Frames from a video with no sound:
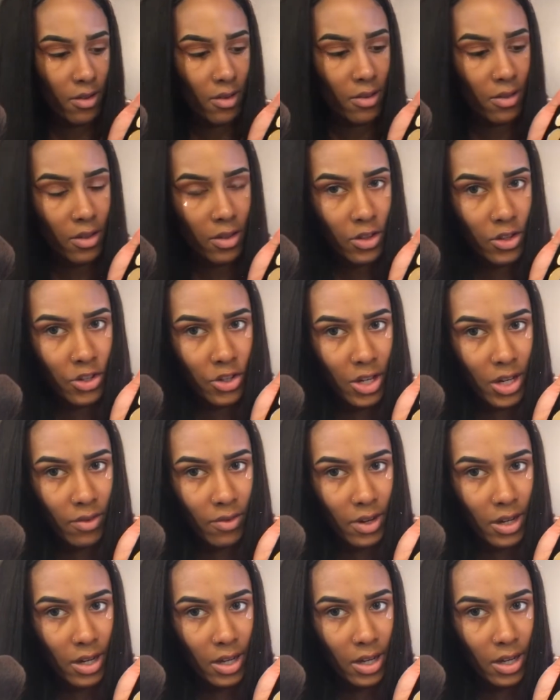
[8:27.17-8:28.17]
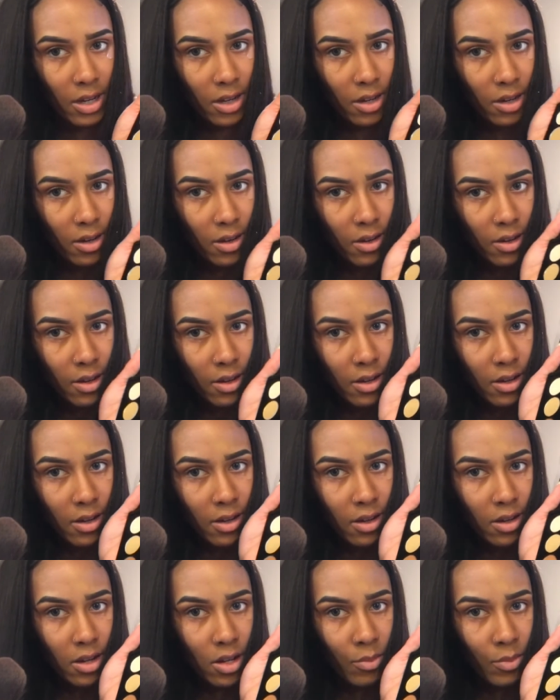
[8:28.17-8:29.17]
this shade right here
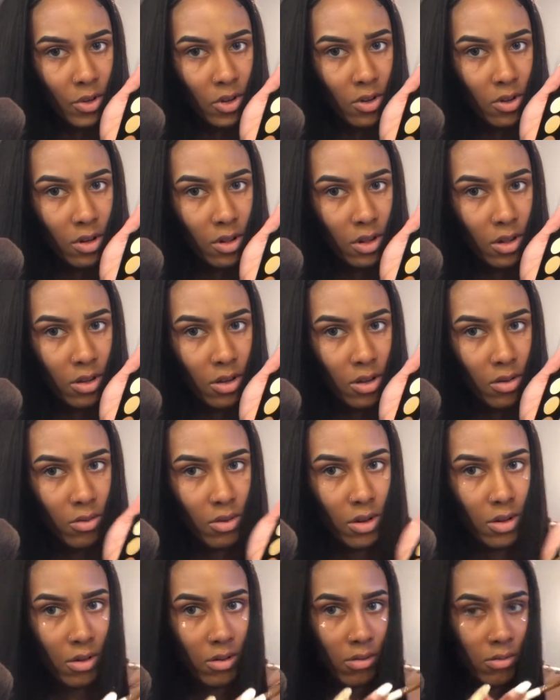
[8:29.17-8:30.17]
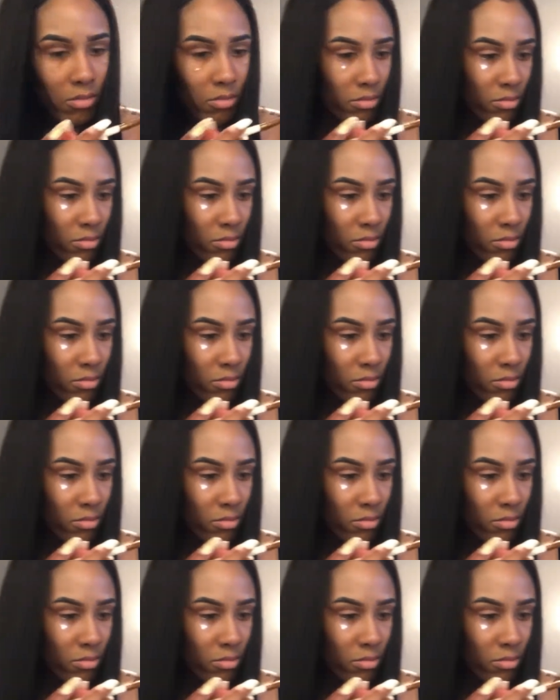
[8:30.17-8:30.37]
and I'm gonna call it Cocoa.